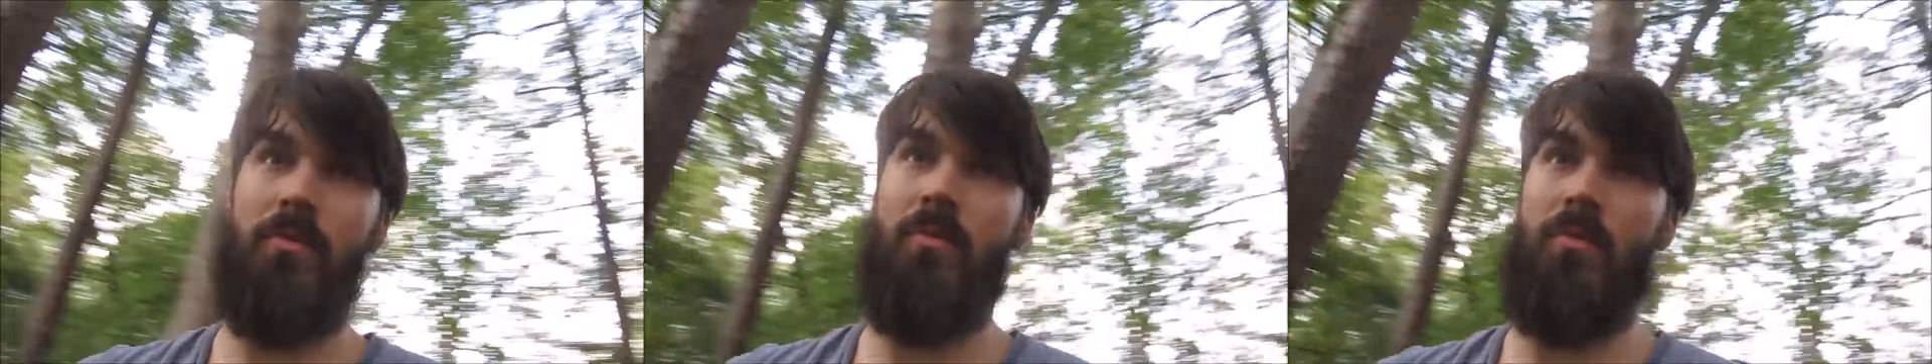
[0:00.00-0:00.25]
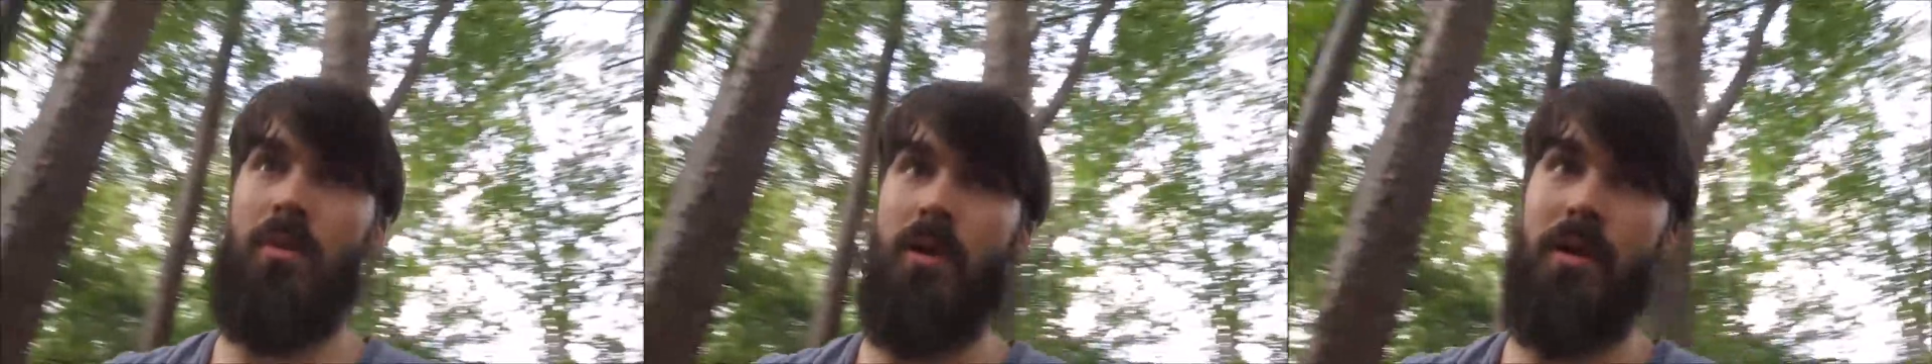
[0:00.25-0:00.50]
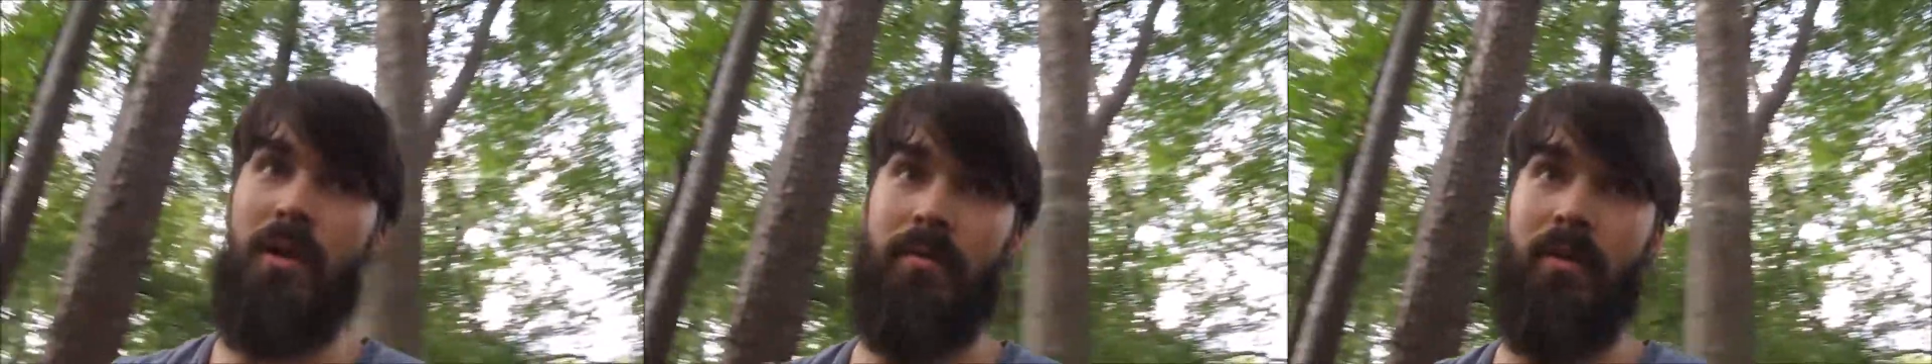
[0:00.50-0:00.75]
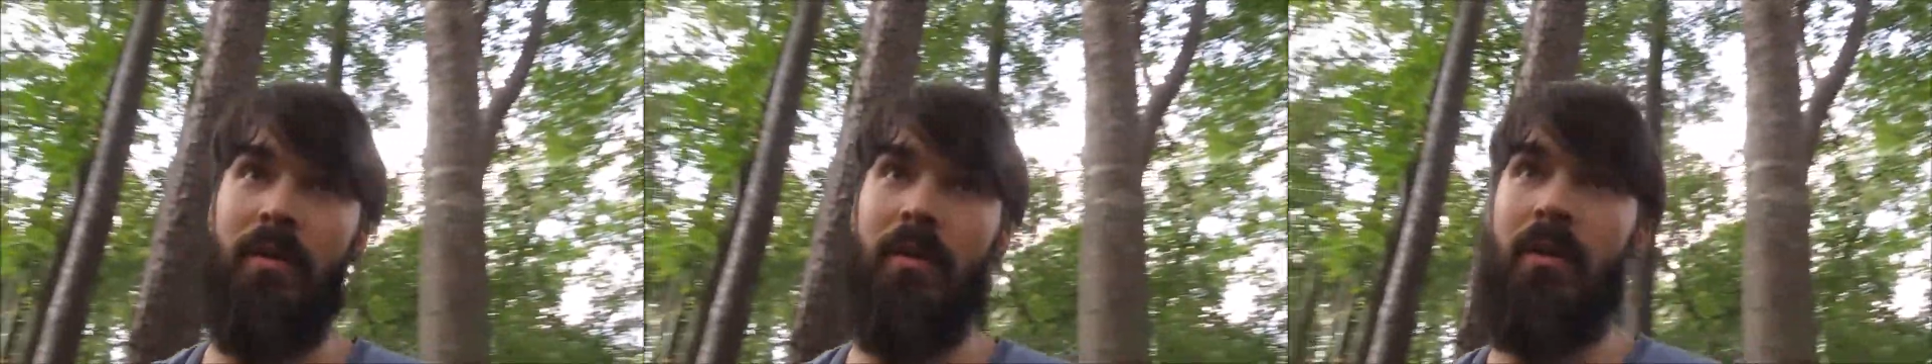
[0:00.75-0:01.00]
or
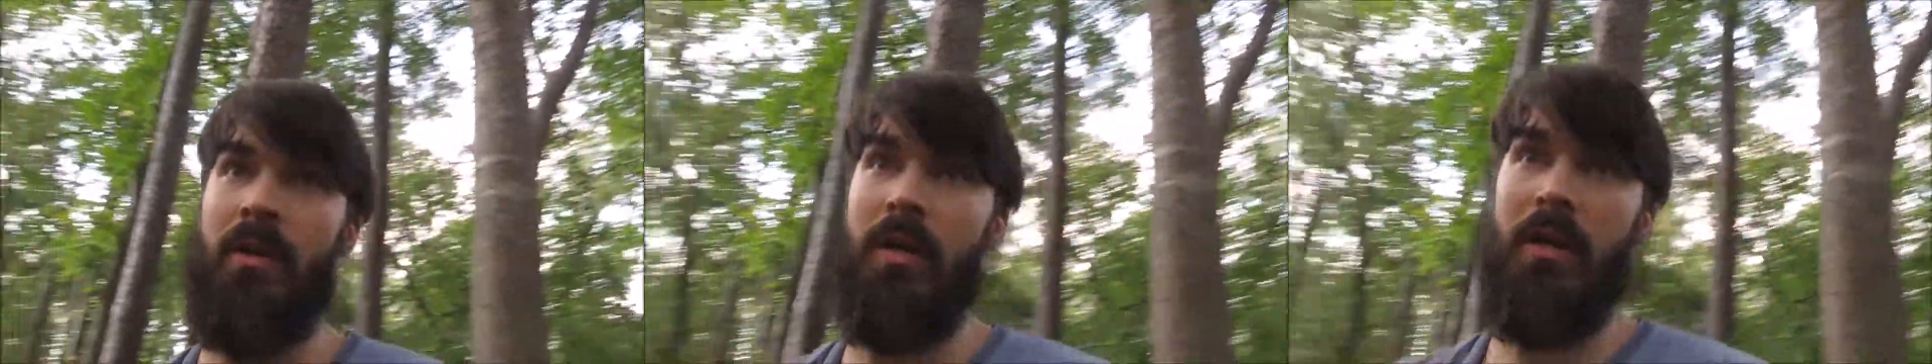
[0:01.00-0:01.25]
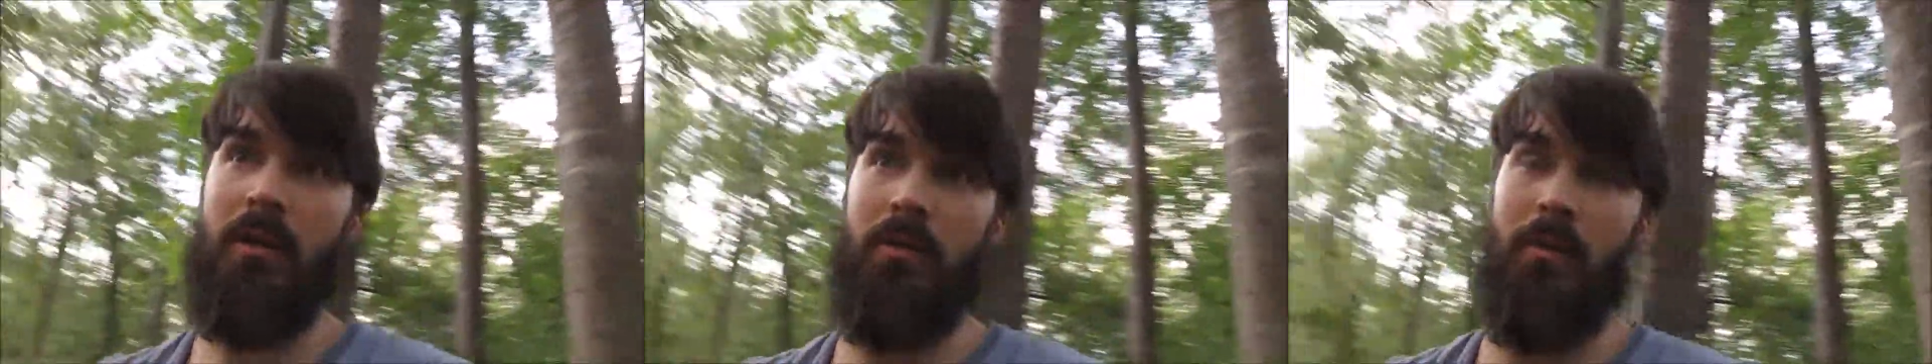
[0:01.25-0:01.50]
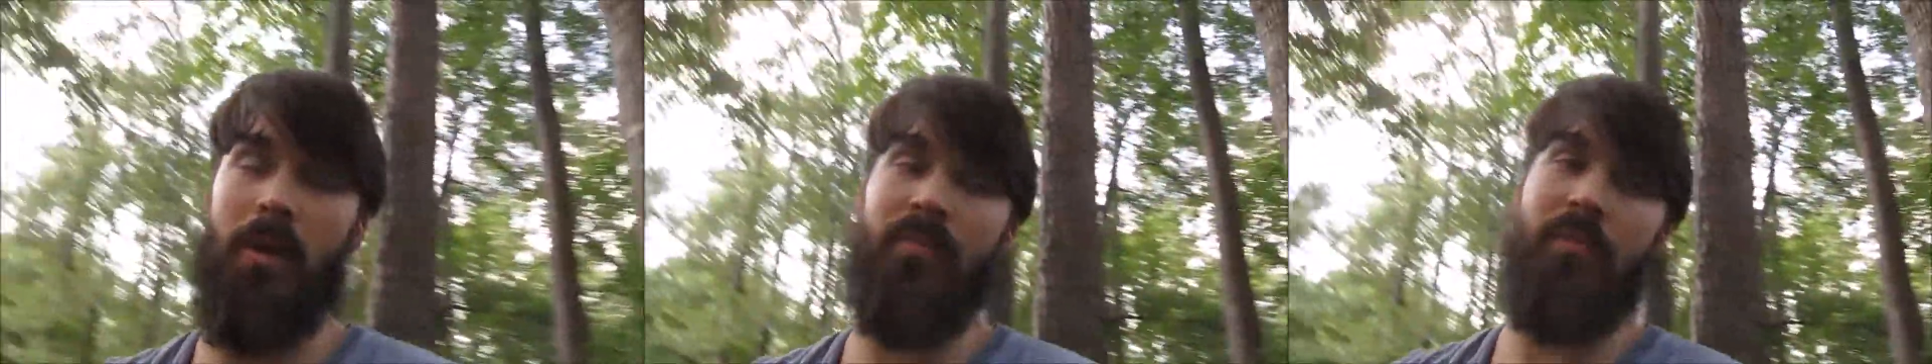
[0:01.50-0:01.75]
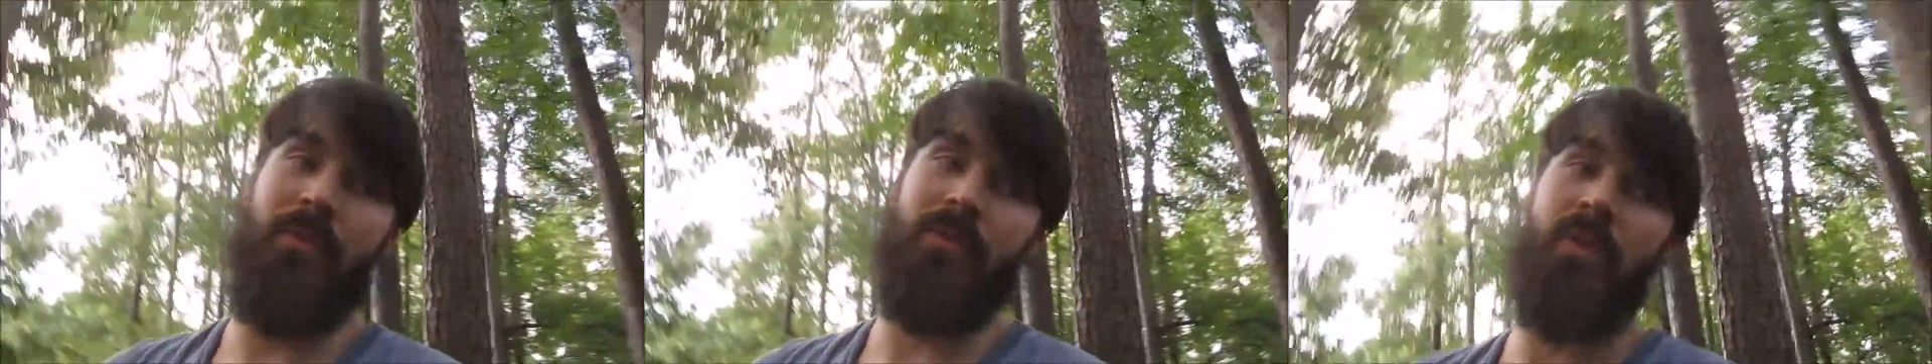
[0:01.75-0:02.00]
uneven, then we'll have
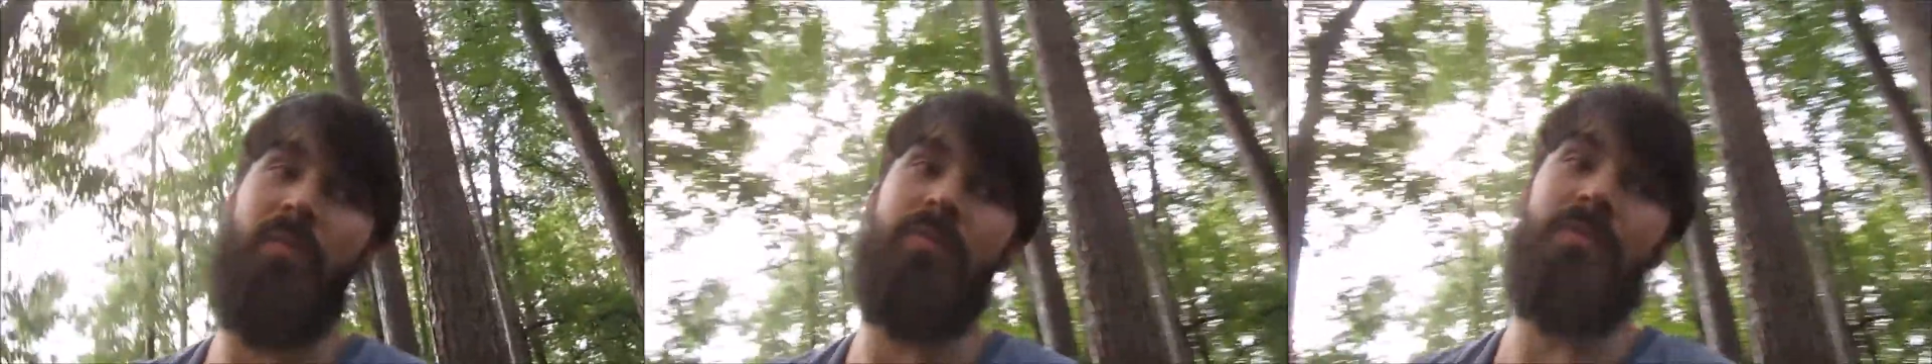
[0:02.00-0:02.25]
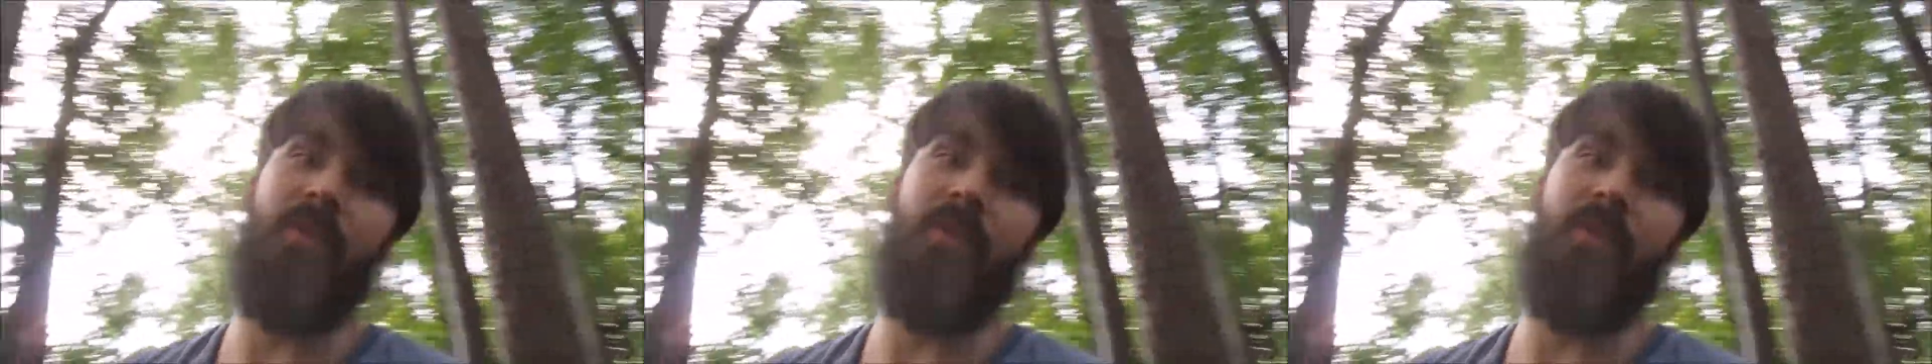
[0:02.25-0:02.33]
to resurface